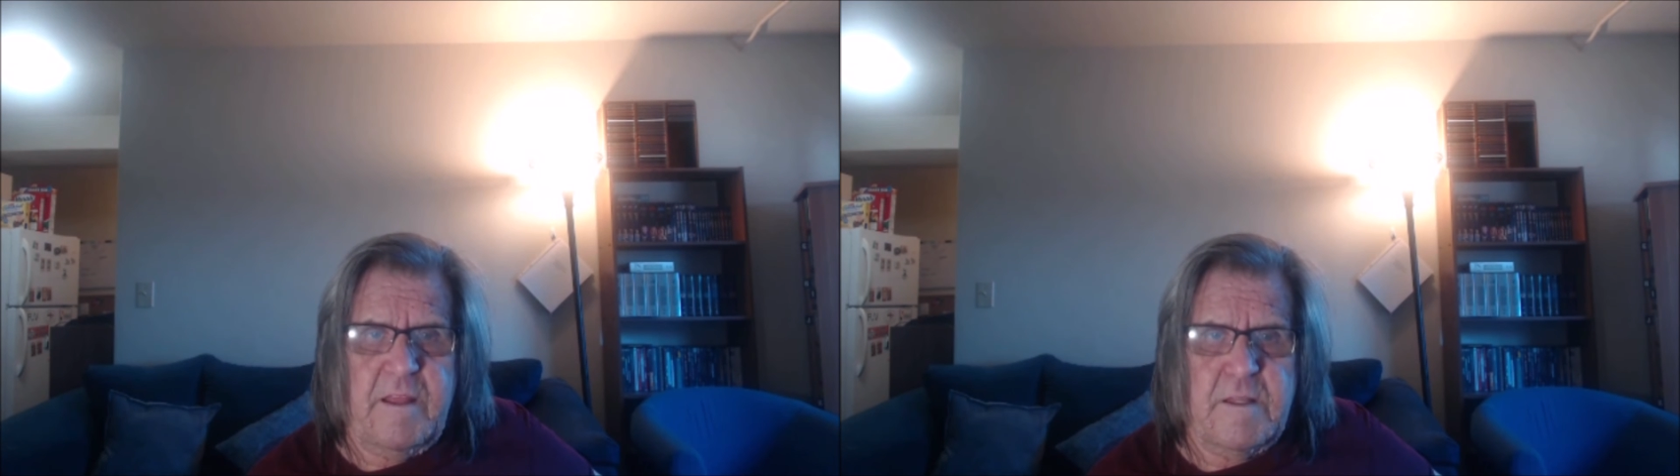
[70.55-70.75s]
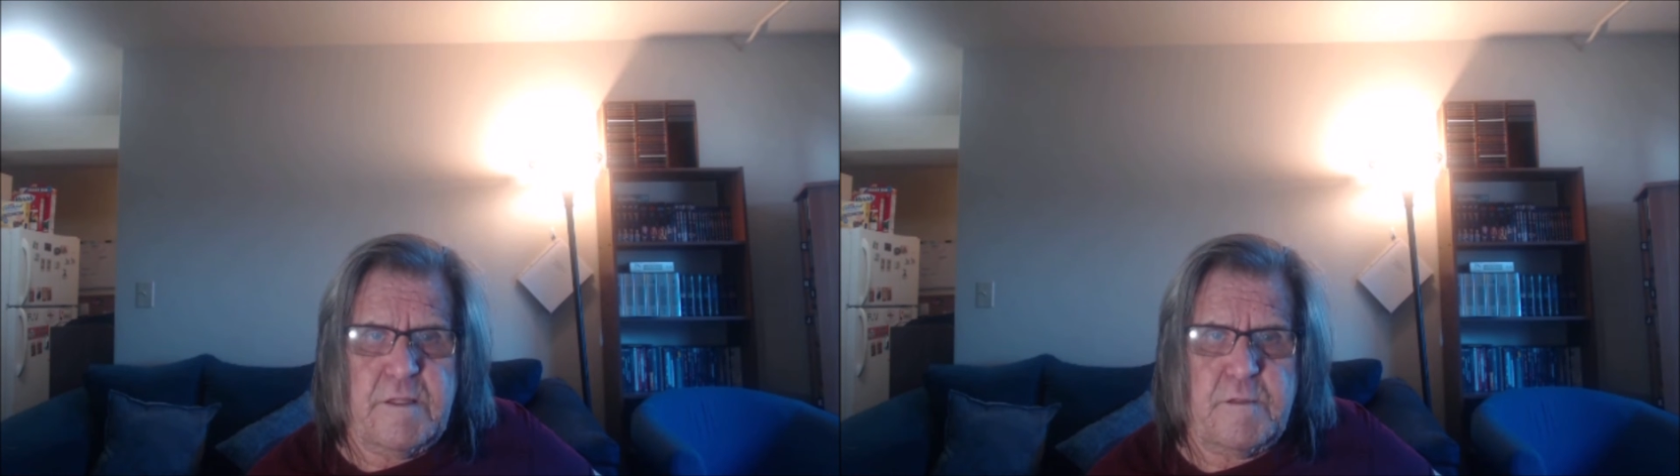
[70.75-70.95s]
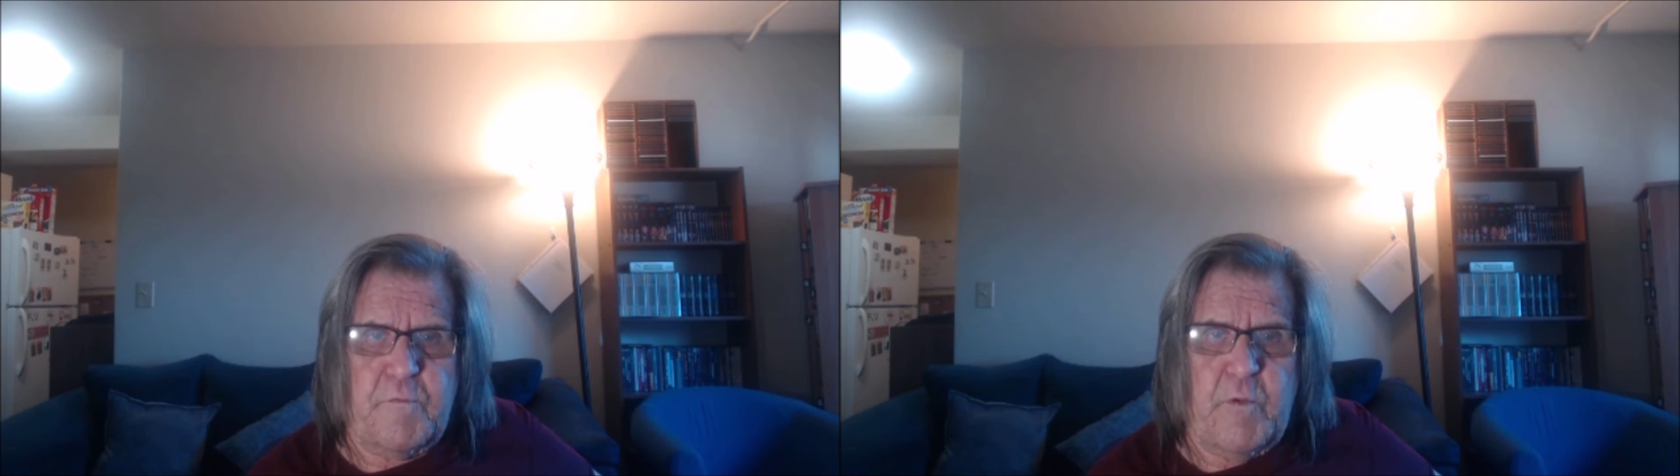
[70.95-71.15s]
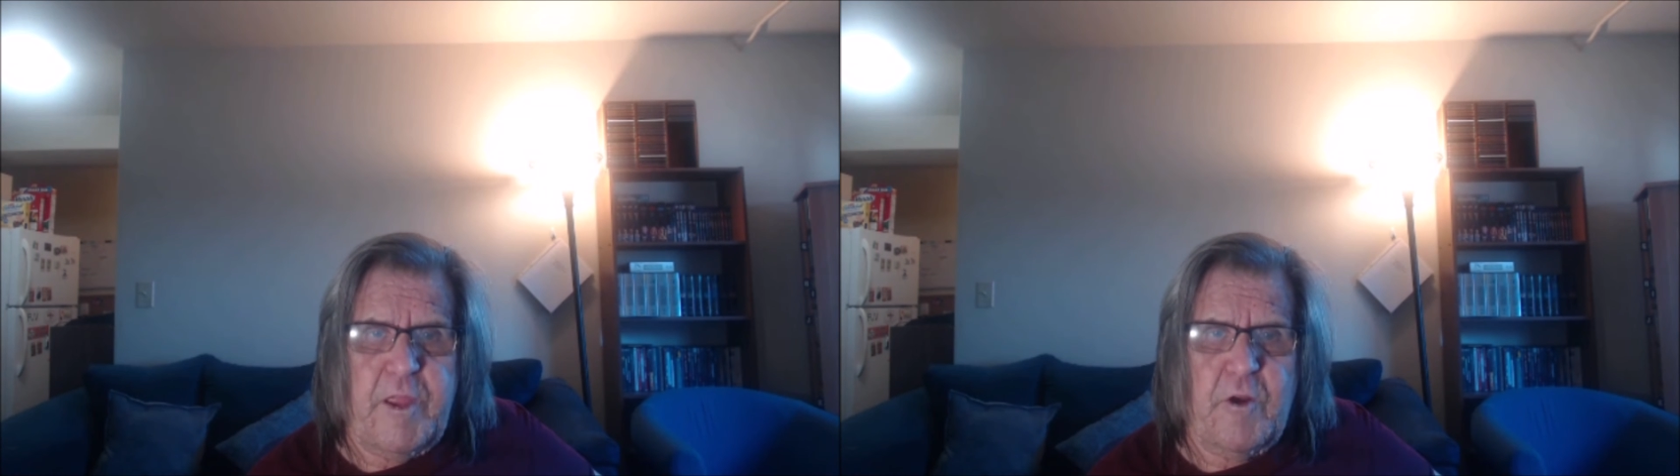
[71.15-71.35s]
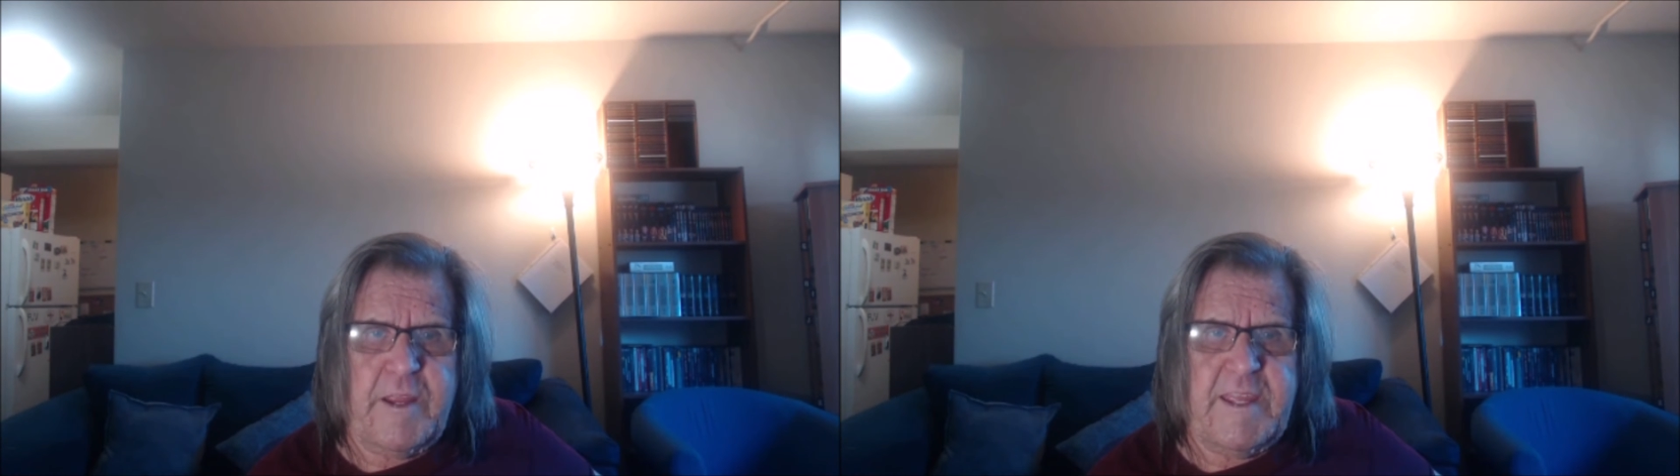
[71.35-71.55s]
us if we
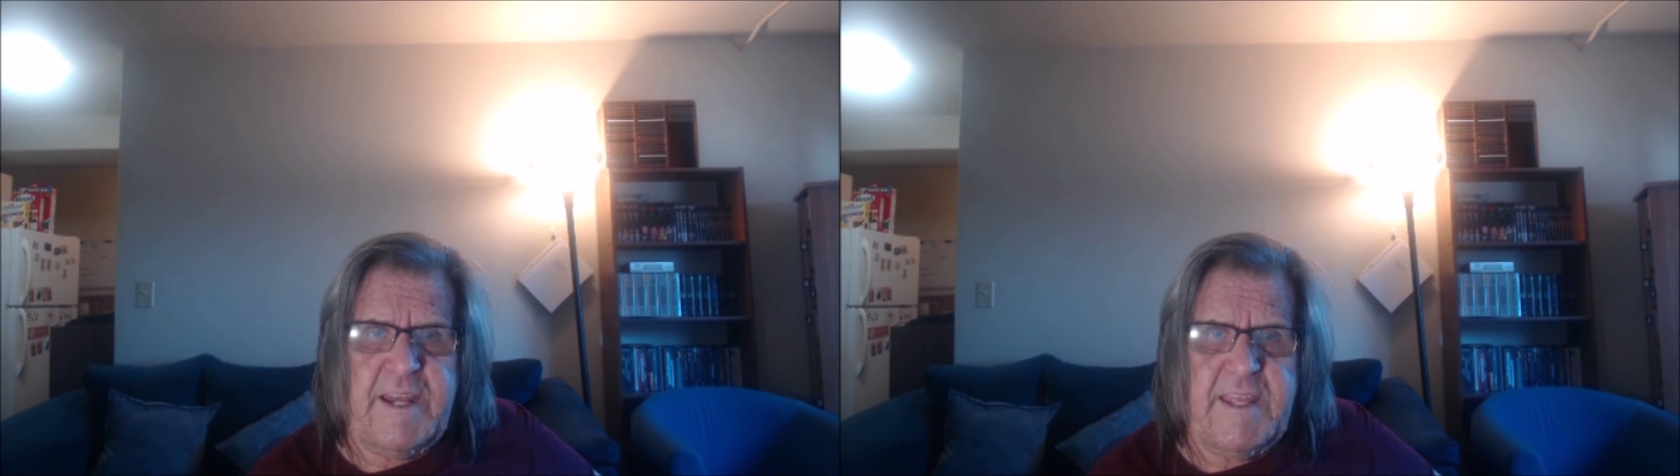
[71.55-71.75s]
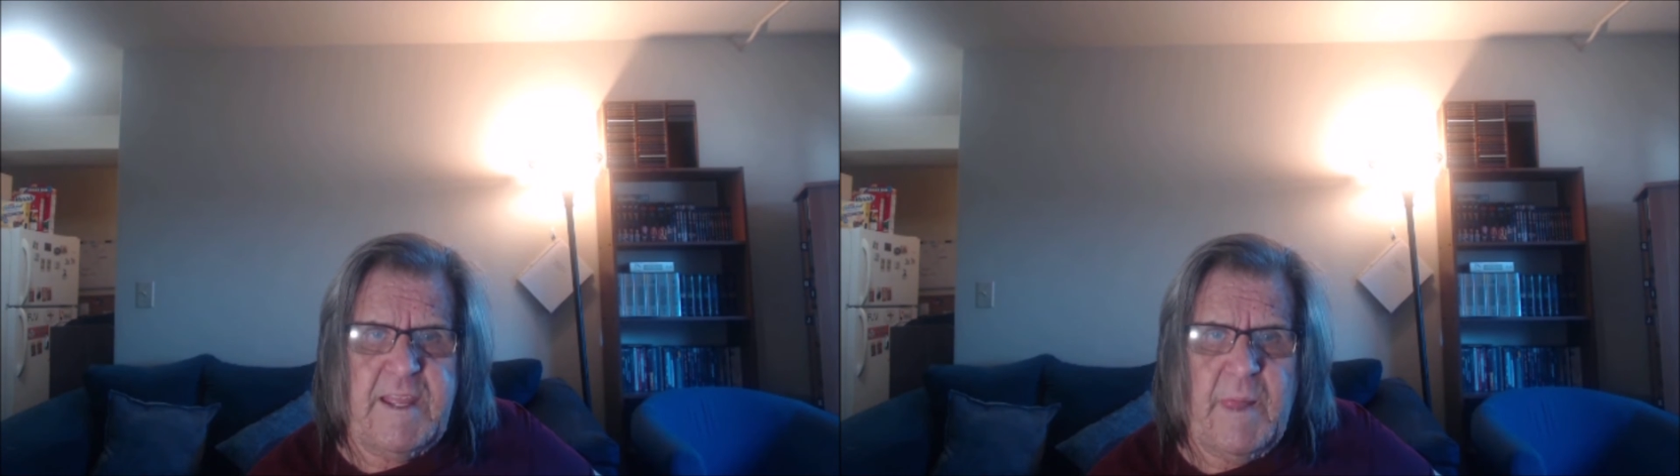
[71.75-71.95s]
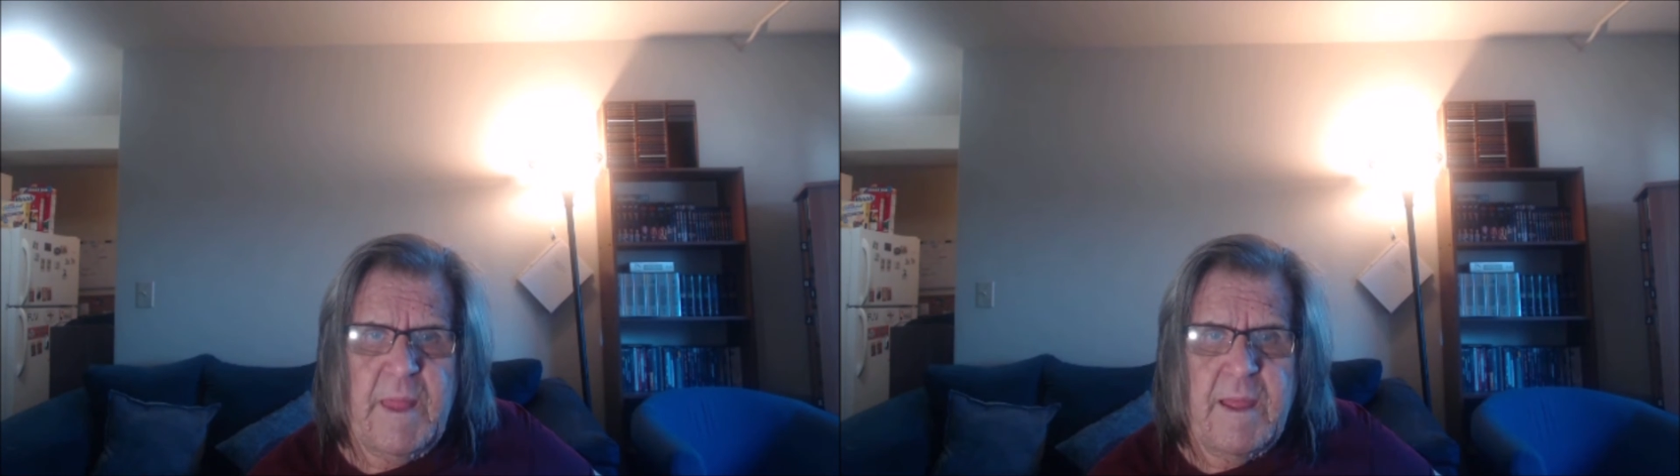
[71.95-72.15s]
are getting